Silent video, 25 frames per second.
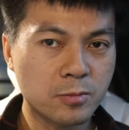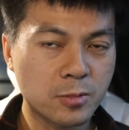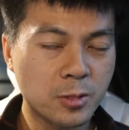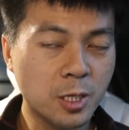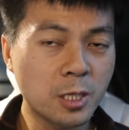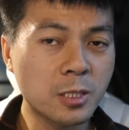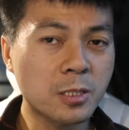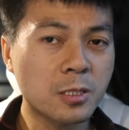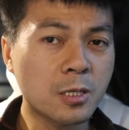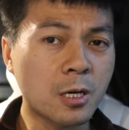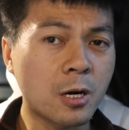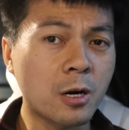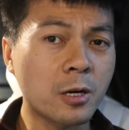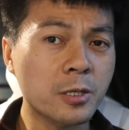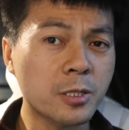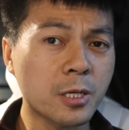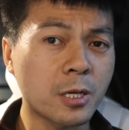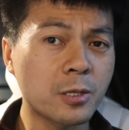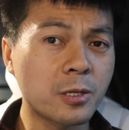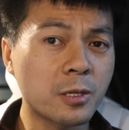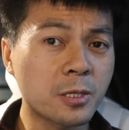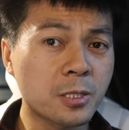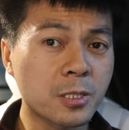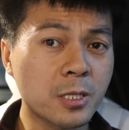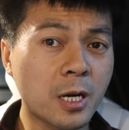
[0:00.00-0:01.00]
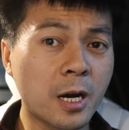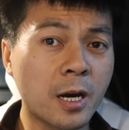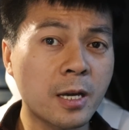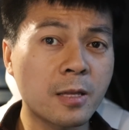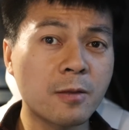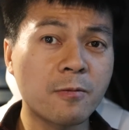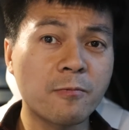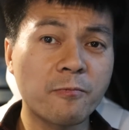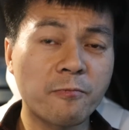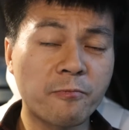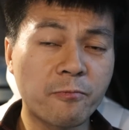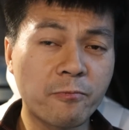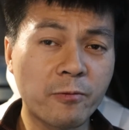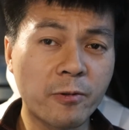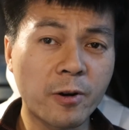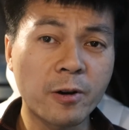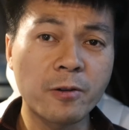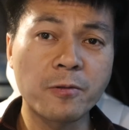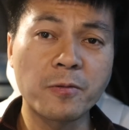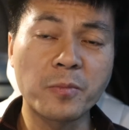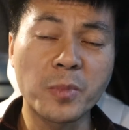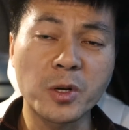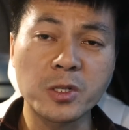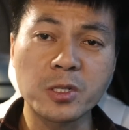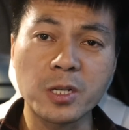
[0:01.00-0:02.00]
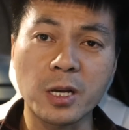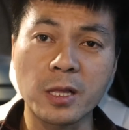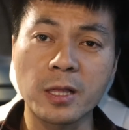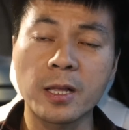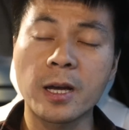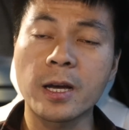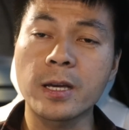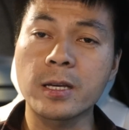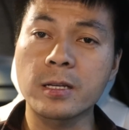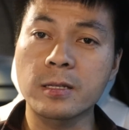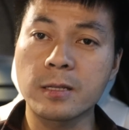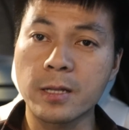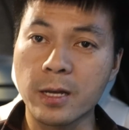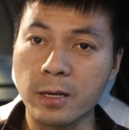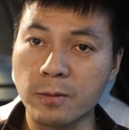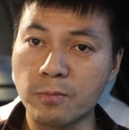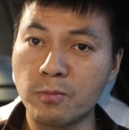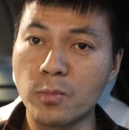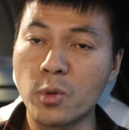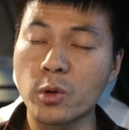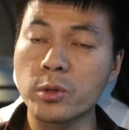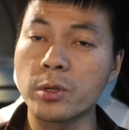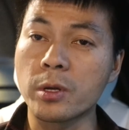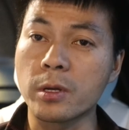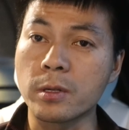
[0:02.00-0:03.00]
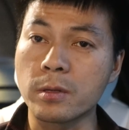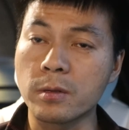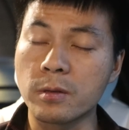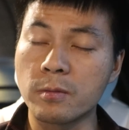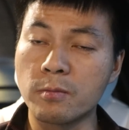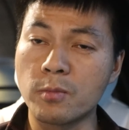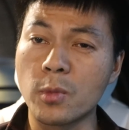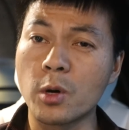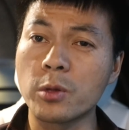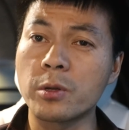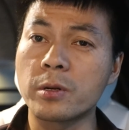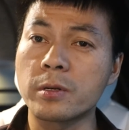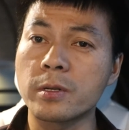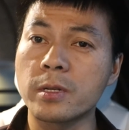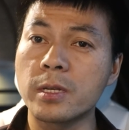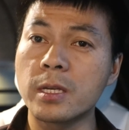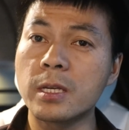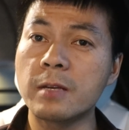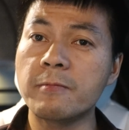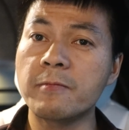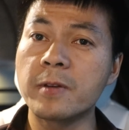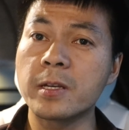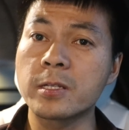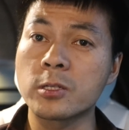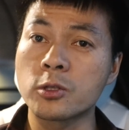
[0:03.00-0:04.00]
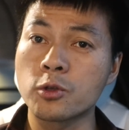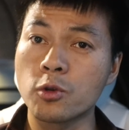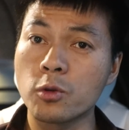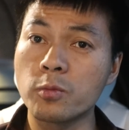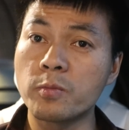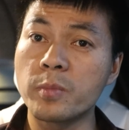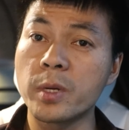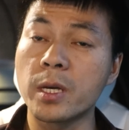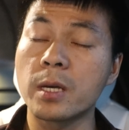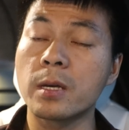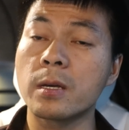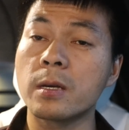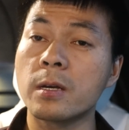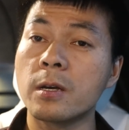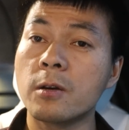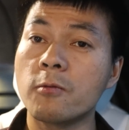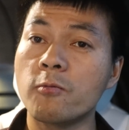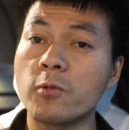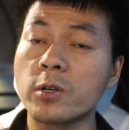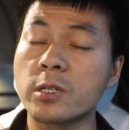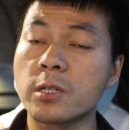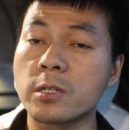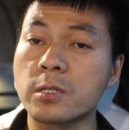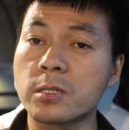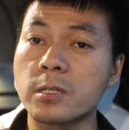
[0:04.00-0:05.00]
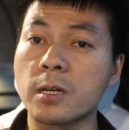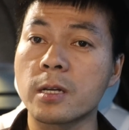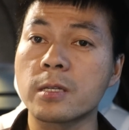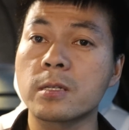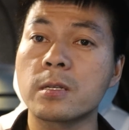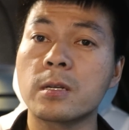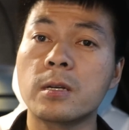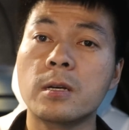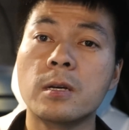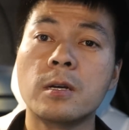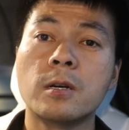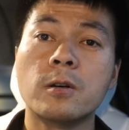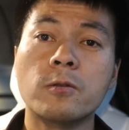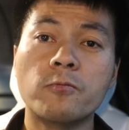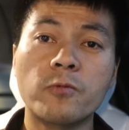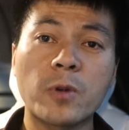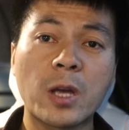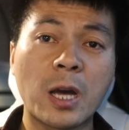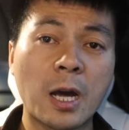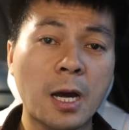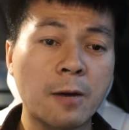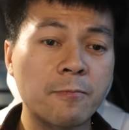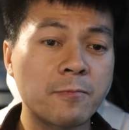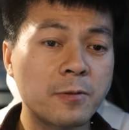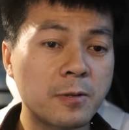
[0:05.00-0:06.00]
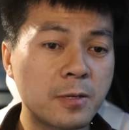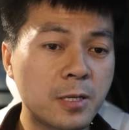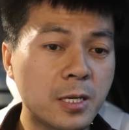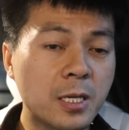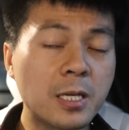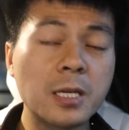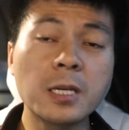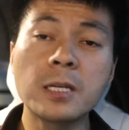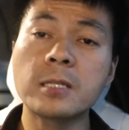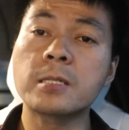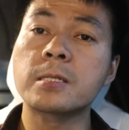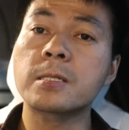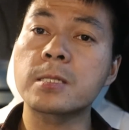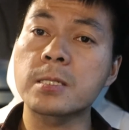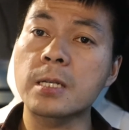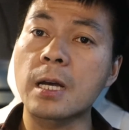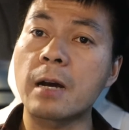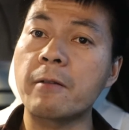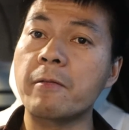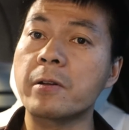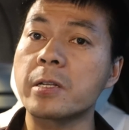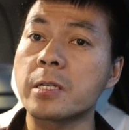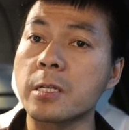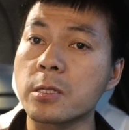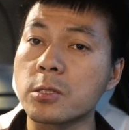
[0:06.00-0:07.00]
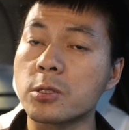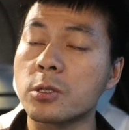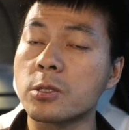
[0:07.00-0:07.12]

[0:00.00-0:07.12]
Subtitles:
these cars are designed very much alike, like modern EVs should be, which is that we have heat scavenging